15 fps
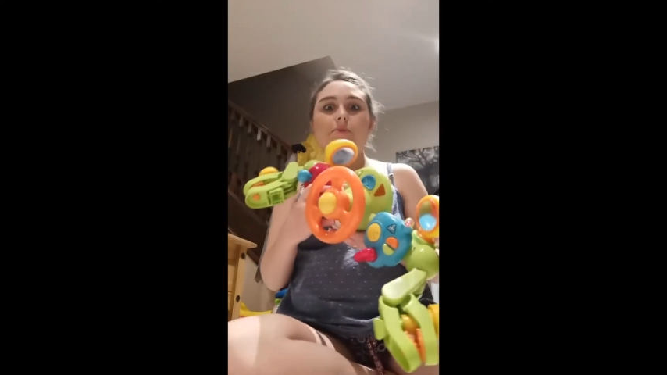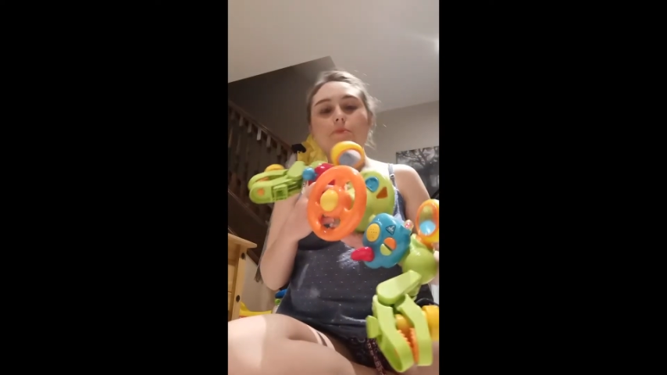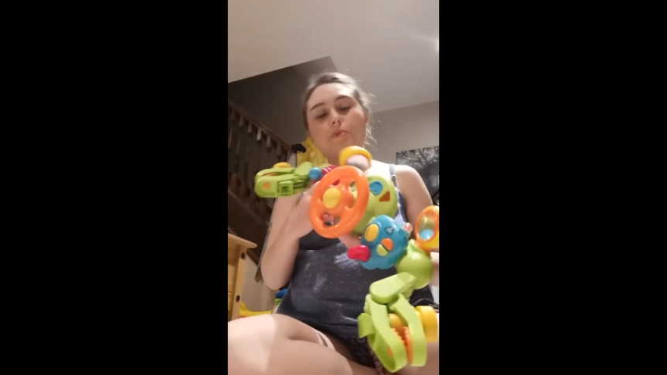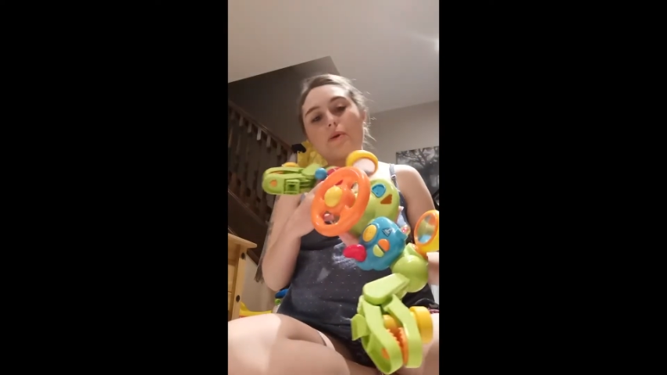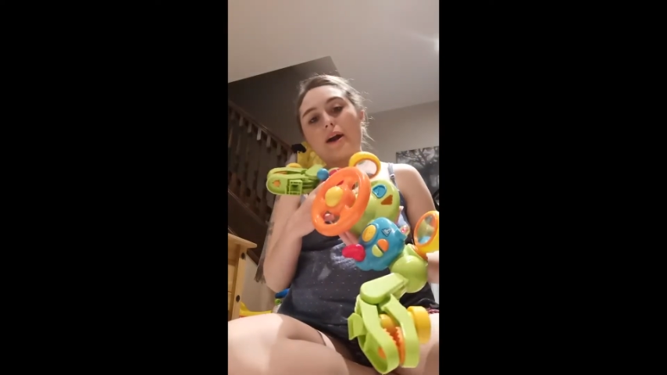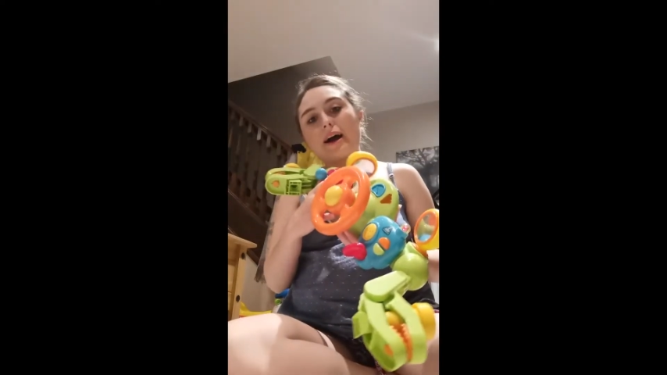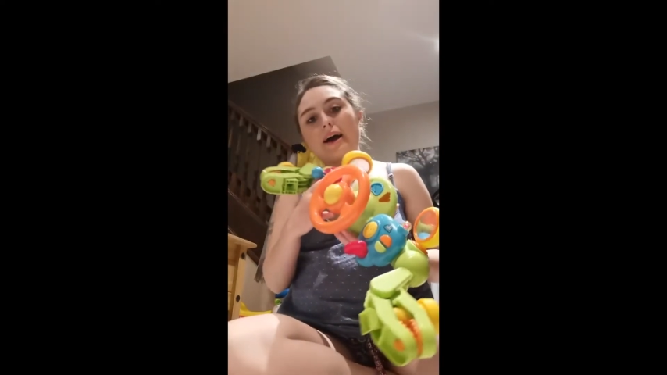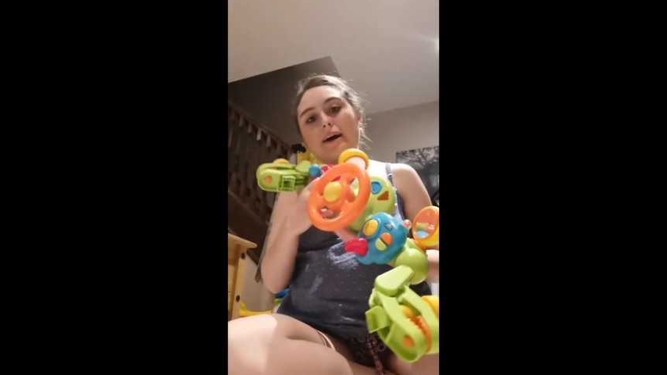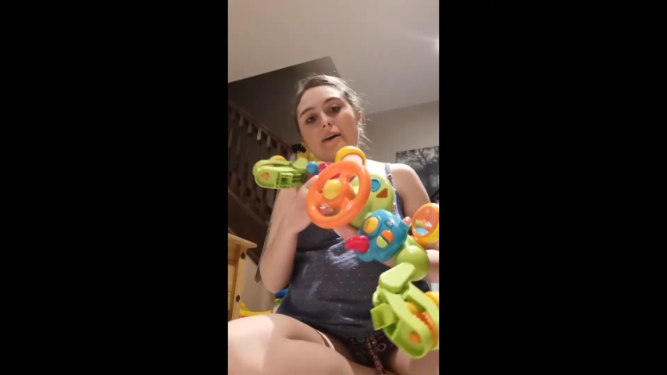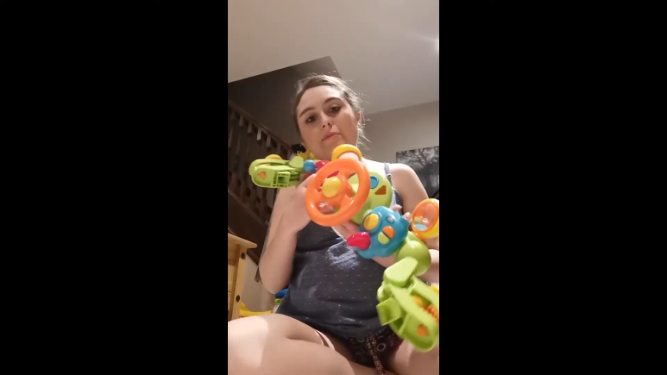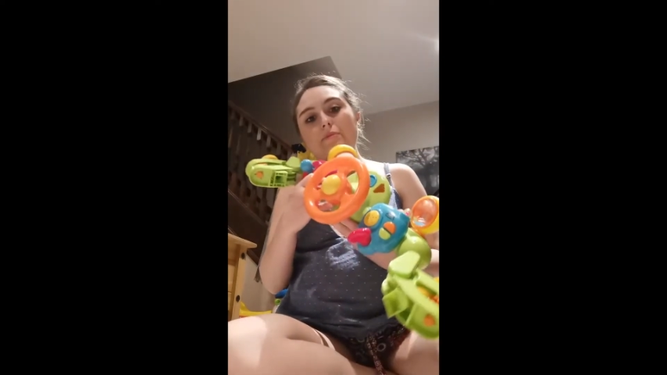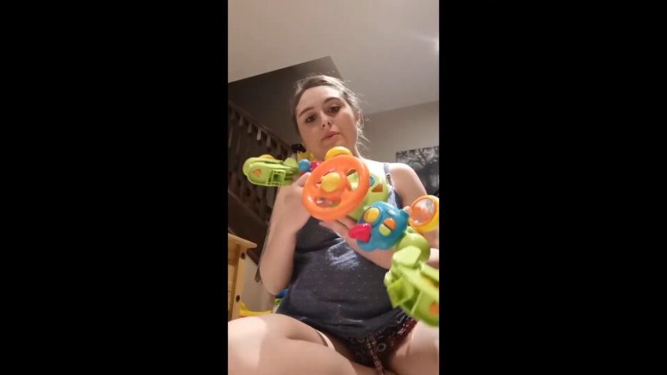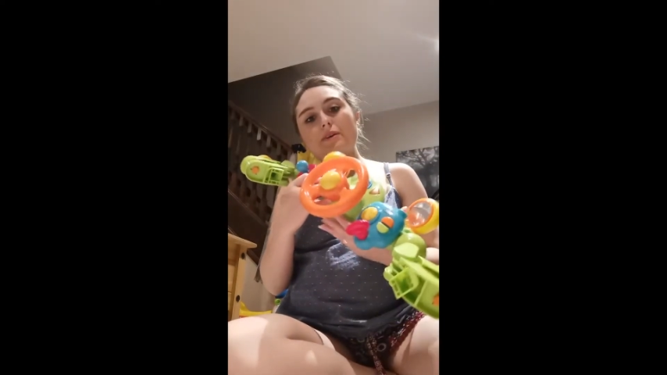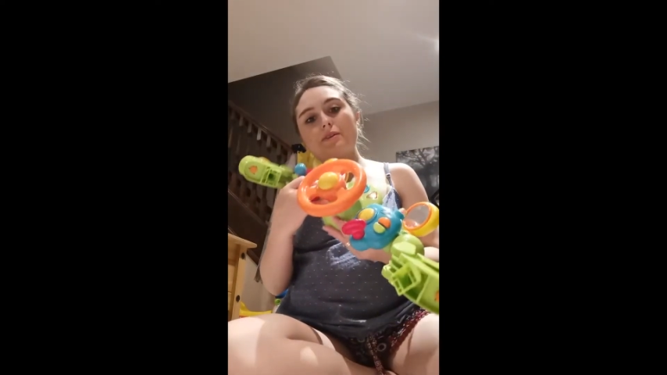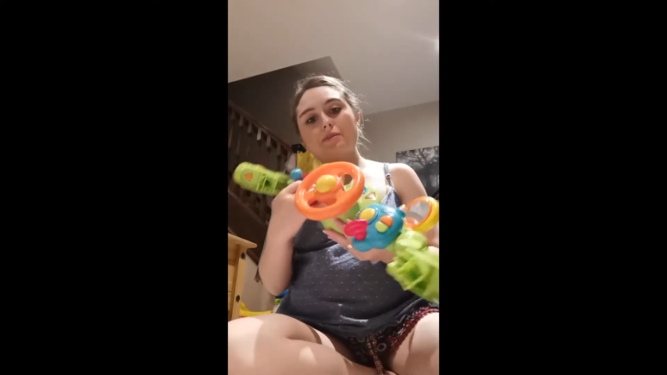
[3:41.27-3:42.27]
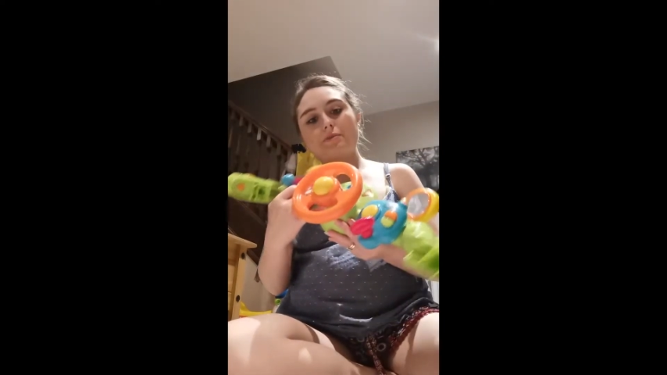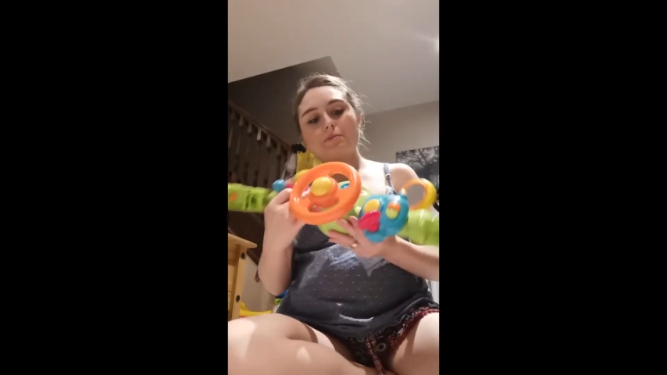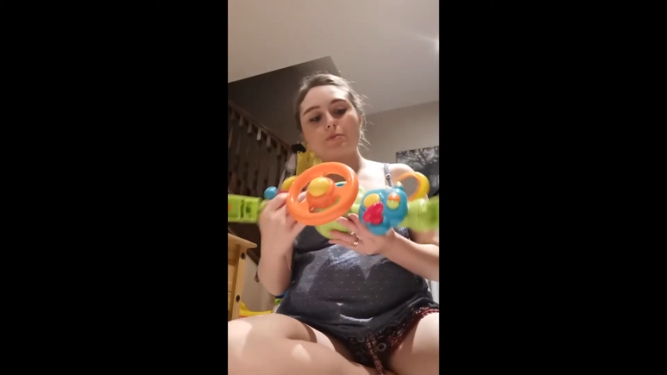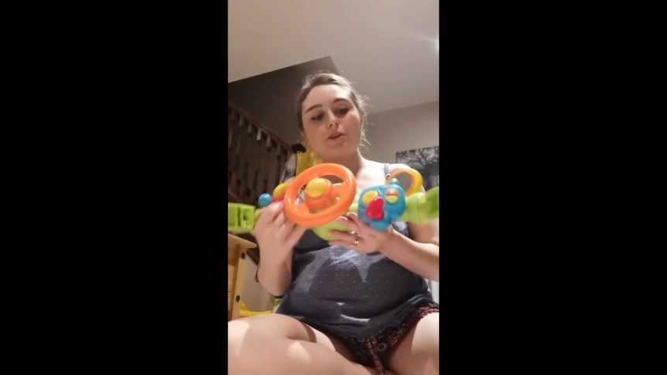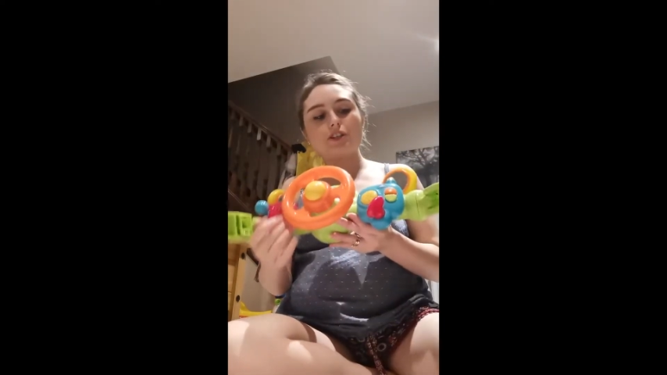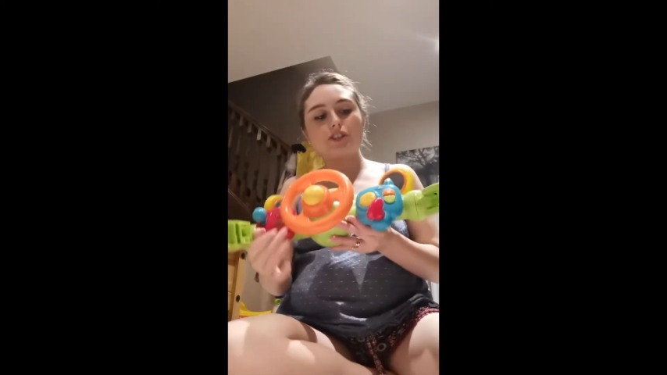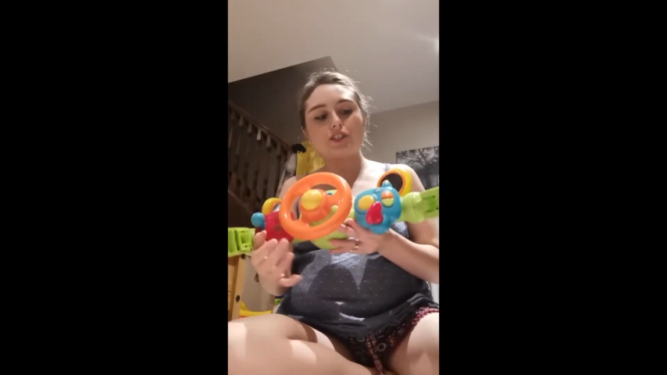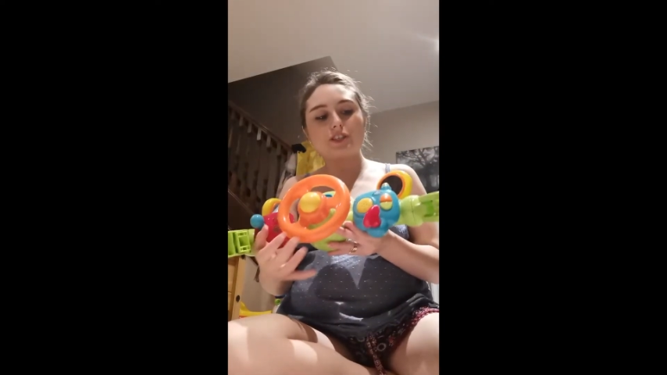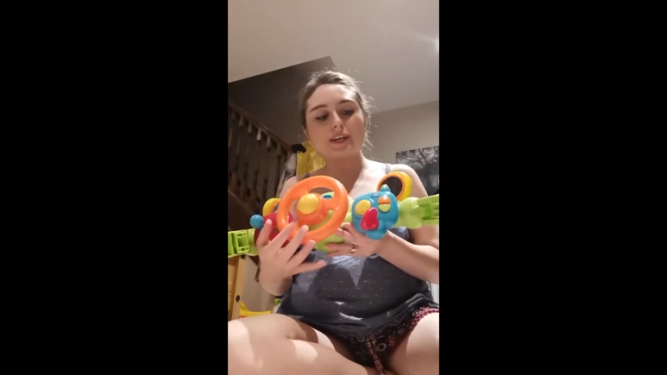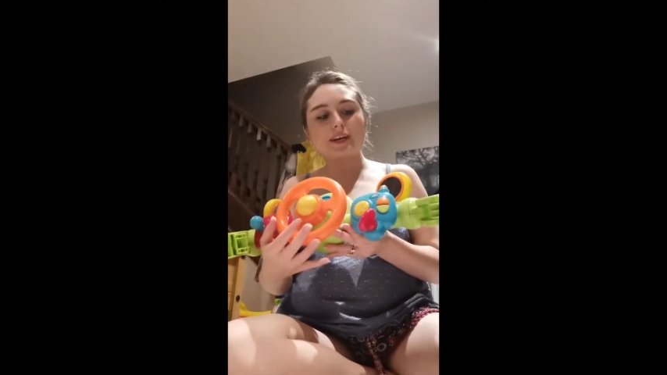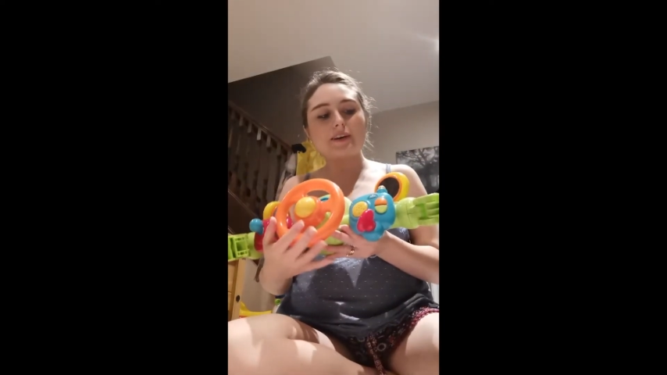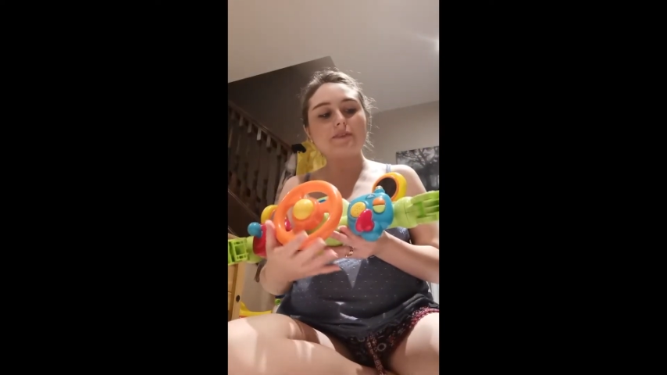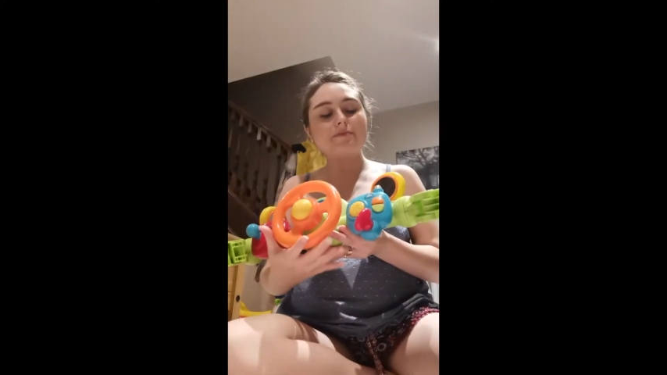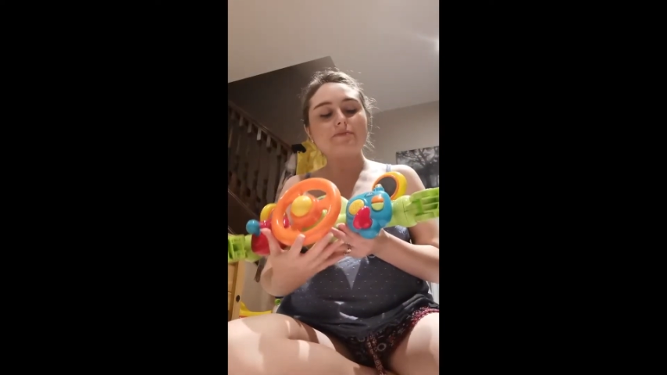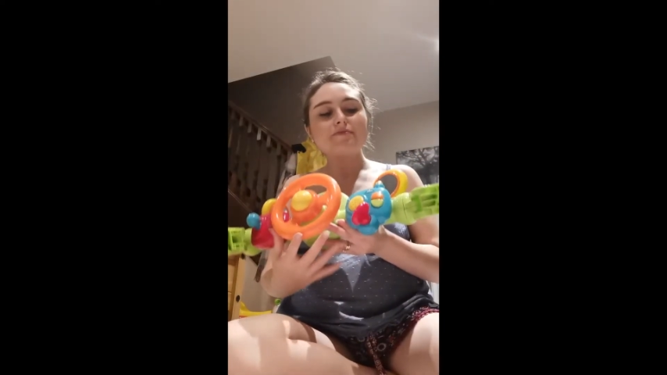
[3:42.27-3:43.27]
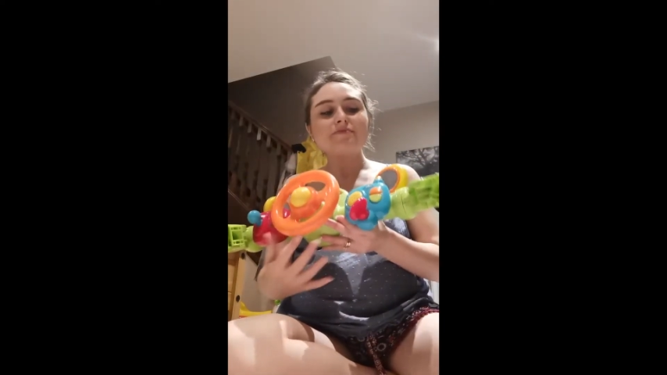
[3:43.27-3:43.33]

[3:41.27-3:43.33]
pram pushchair